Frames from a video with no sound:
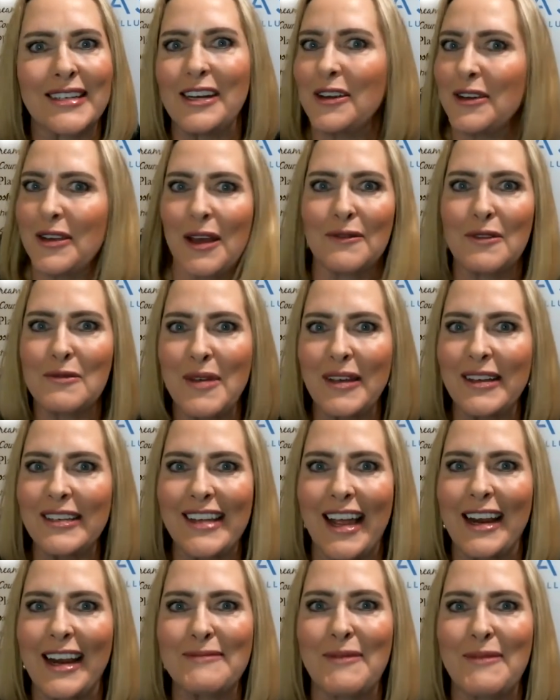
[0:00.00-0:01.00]
I know you have a big
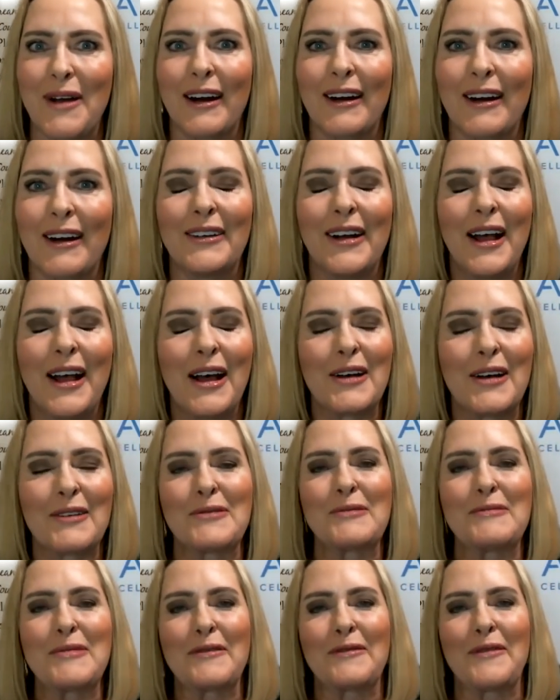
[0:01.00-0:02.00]
day tomorrow.
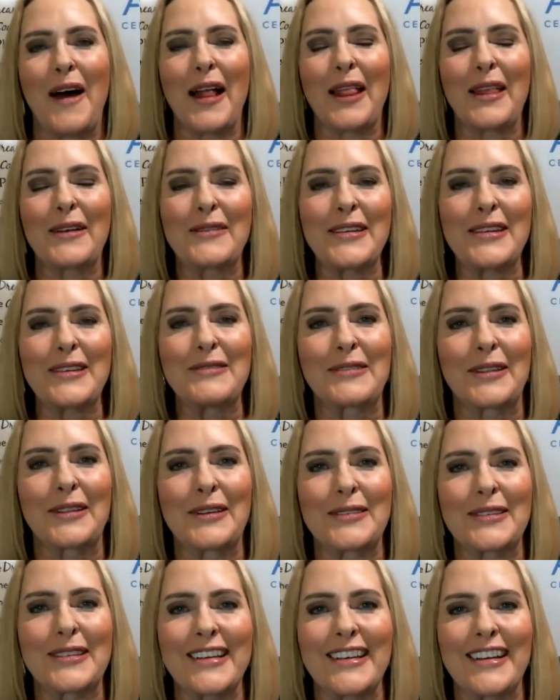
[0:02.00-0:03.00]
We'll be following you
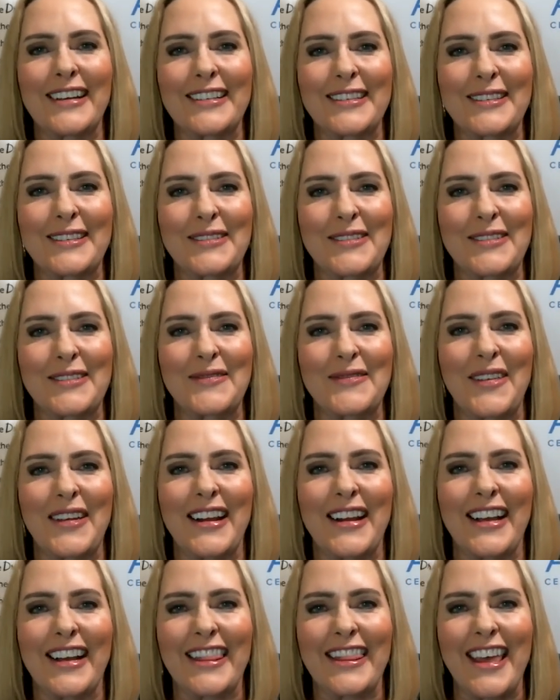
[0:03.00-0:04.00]
closely on social
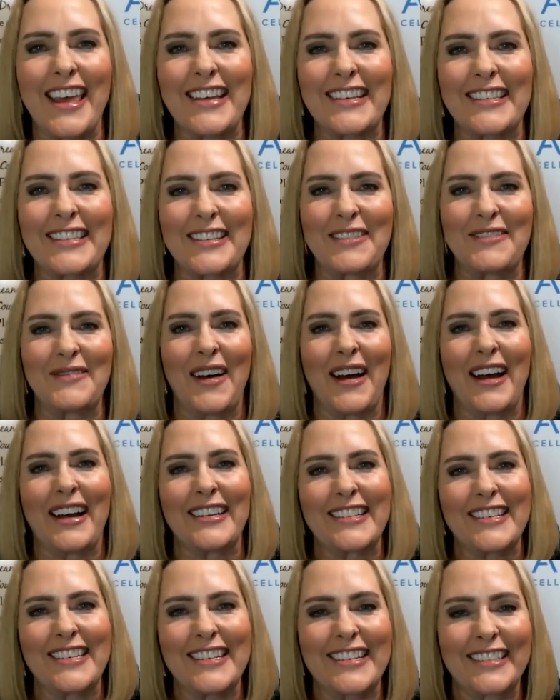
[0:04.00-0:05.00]
media. Thanks so
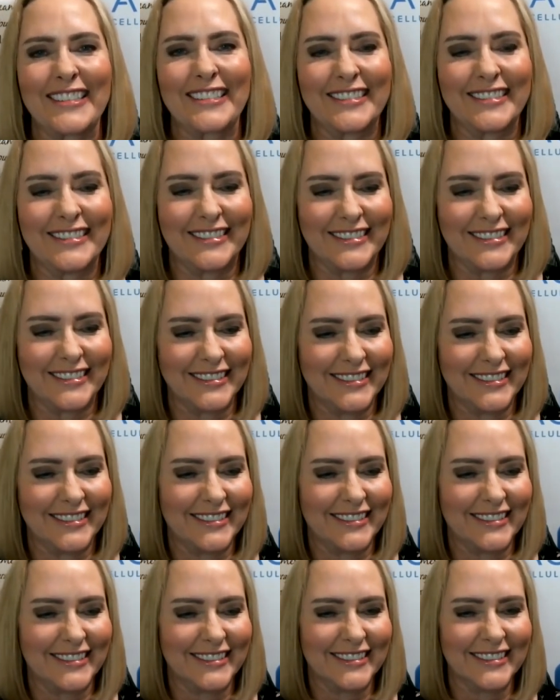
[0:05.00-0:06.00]

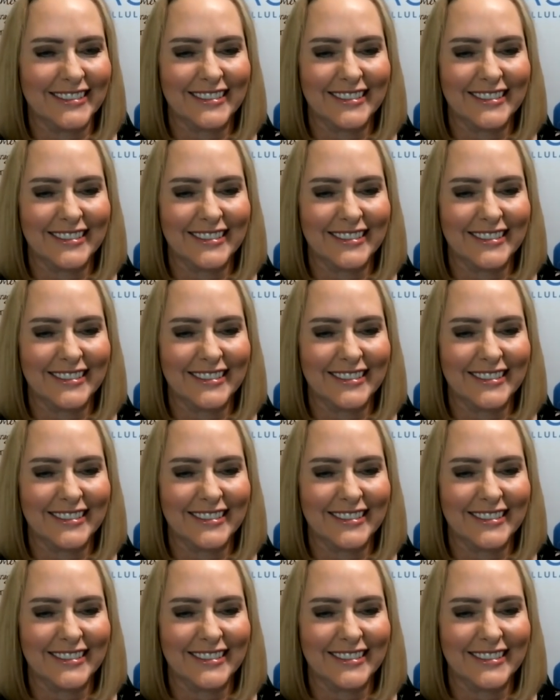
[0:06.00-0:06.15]
much.